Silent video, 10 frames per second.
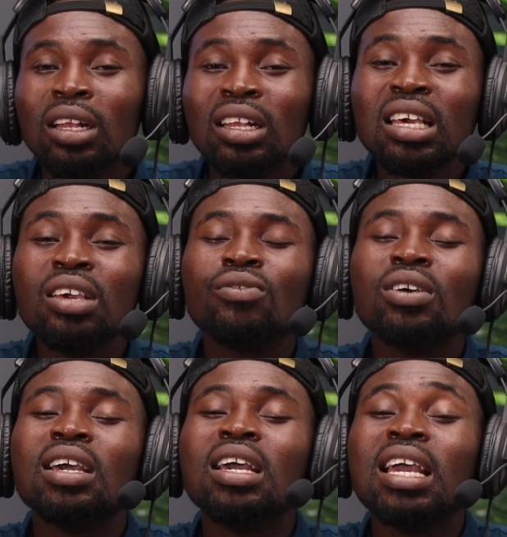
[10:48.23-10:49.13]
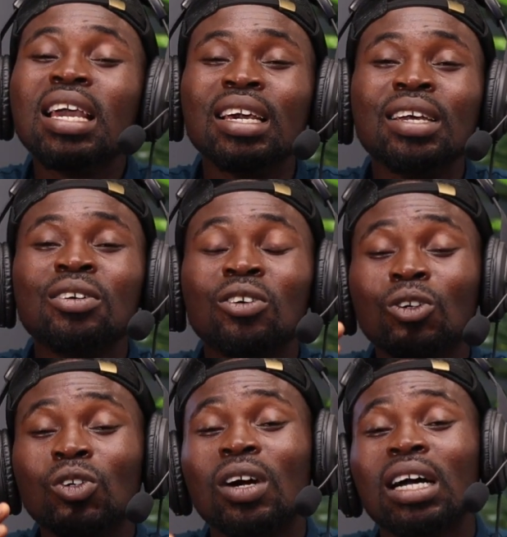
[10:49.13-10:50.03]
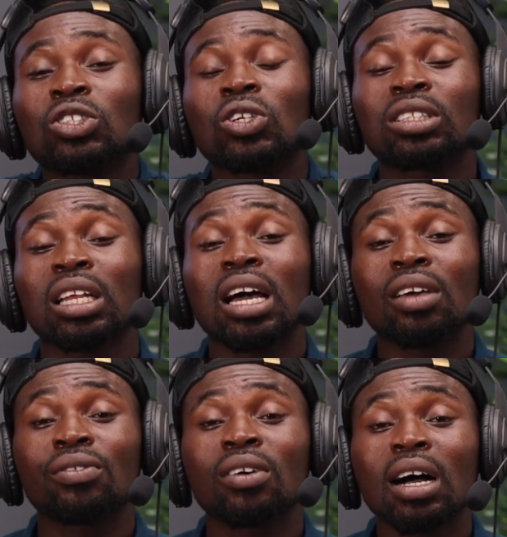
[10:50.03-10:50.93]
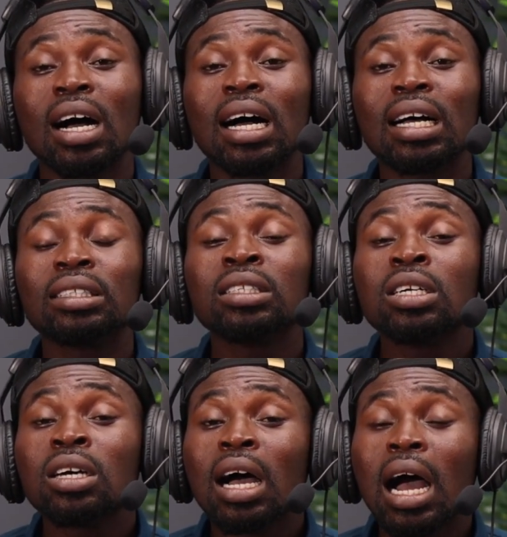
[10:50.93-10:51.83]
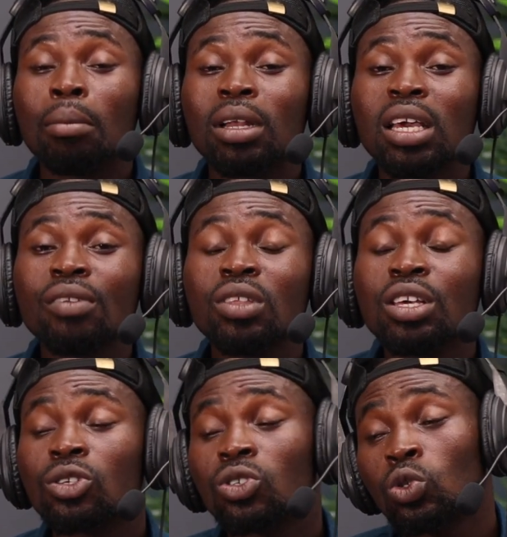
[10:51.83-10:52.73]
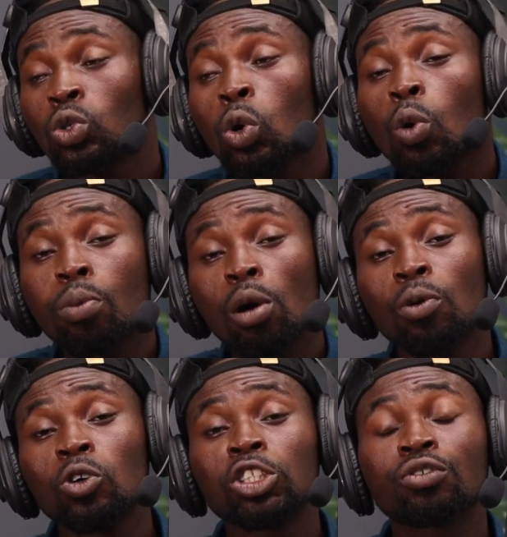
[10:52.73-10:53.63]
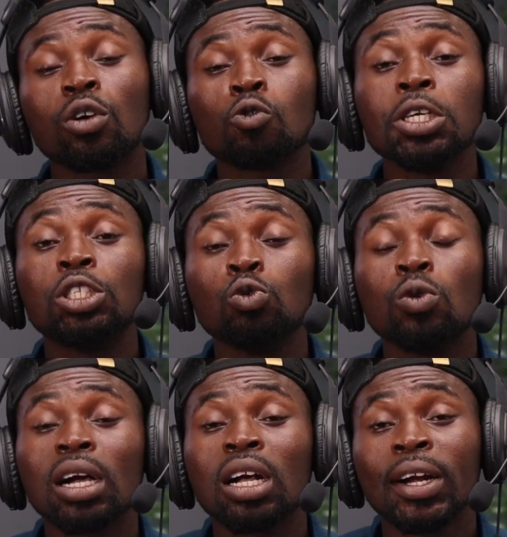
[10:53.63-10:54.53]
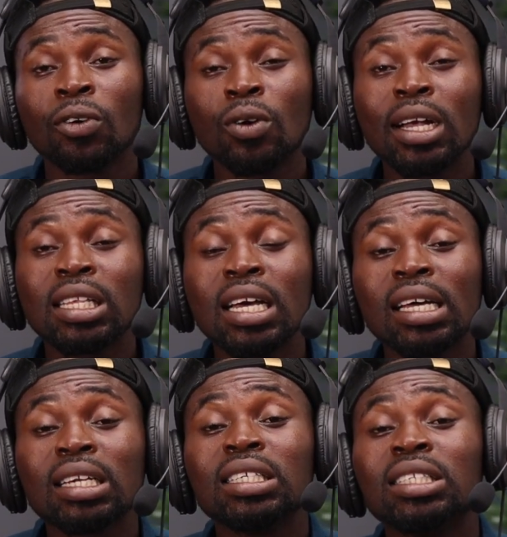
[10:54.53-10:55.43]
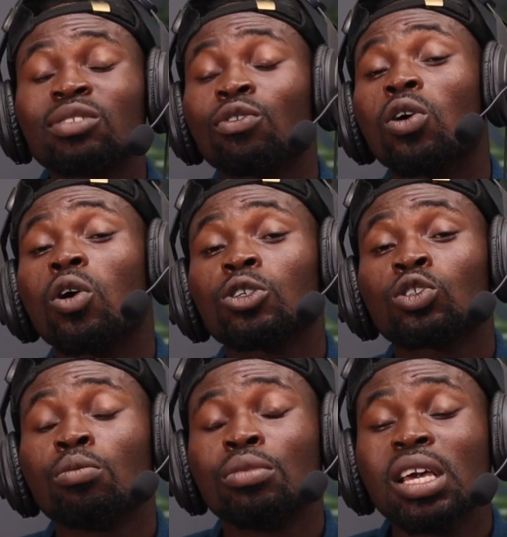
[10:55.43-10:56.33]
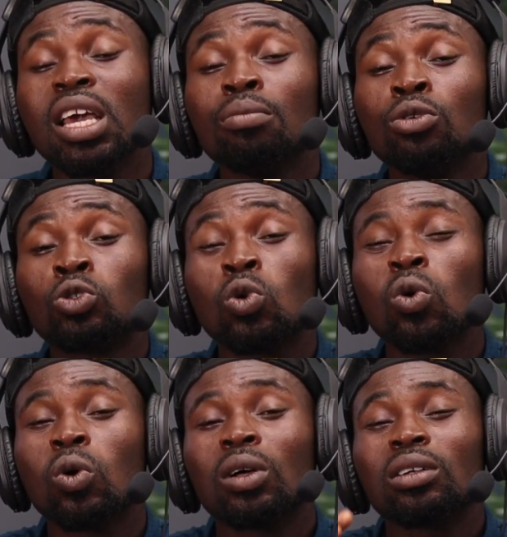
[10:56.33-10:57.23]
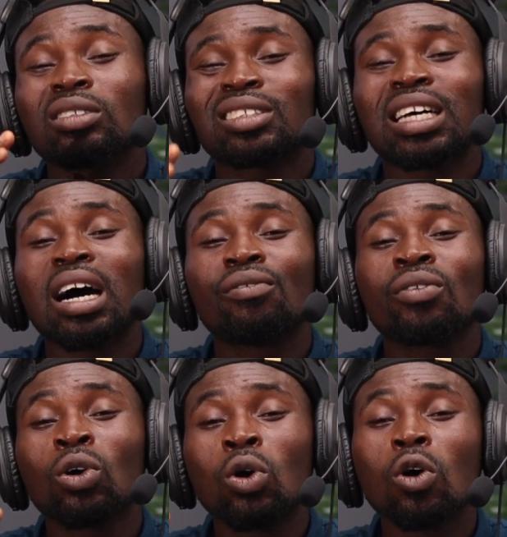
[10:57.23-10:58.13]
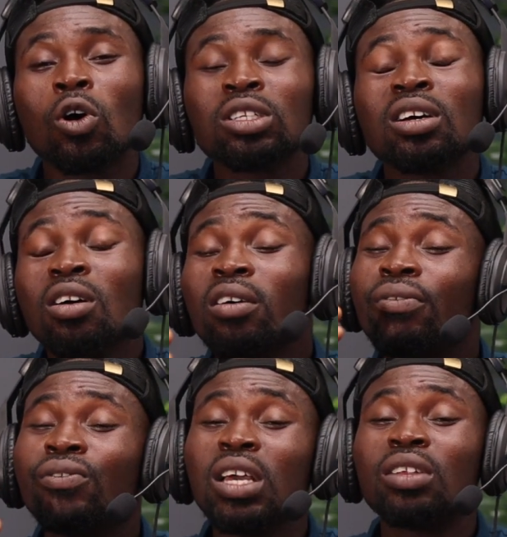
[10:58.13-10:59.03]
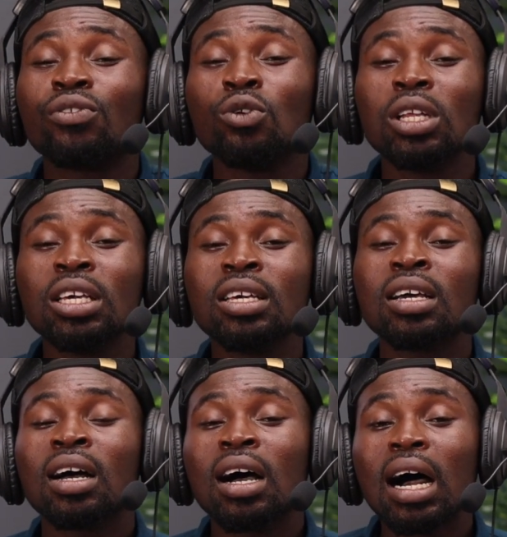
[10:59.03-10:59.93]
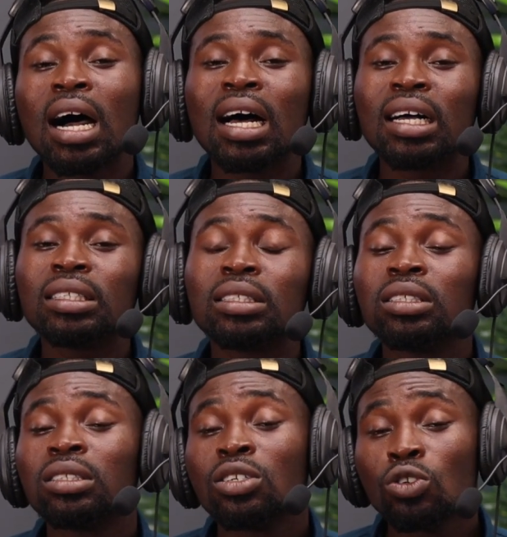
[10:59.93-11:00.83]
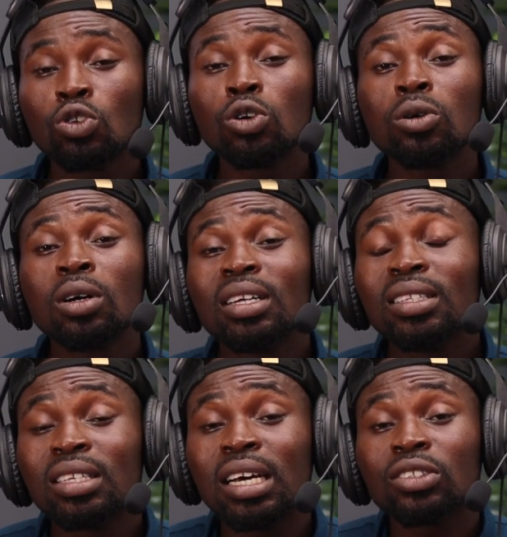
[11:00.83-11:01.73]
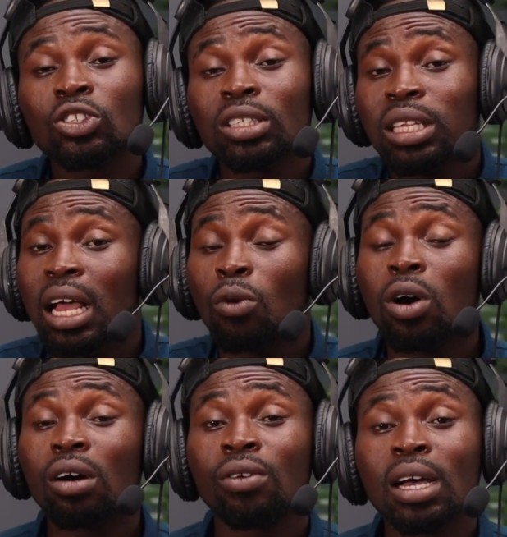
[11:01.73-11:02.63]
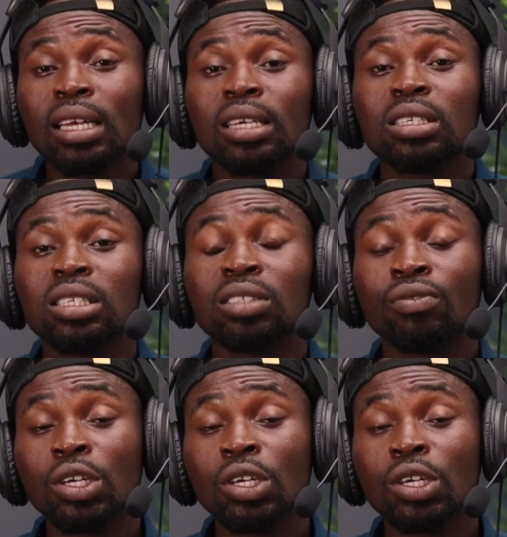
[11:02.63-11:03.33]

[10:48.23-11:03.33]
live a righteous life. And I believe the sole purpose for which we were created is for us to be able to serve God faithfully. And, there, just like we have heard in this